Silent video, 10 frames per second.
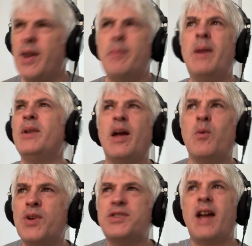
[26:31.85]
And I remember,
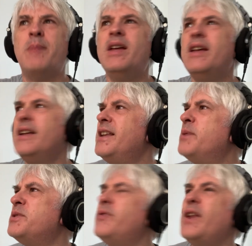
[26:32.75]
like, one time
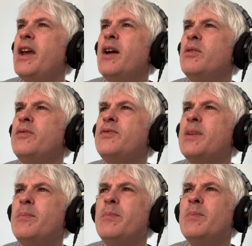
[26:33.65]
there was a video of
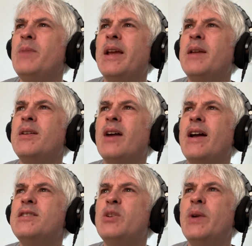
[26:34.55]
some like
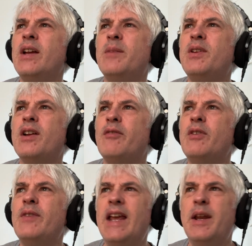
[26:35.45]
guys doing a
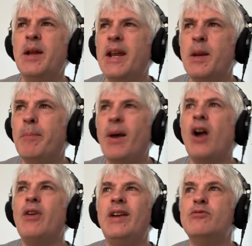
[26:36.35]
cover of it in a
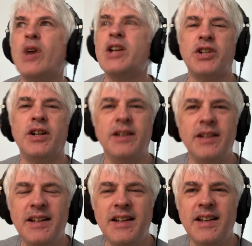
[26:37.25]
bar in Russia.
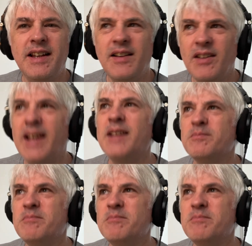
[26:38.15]
I'm like,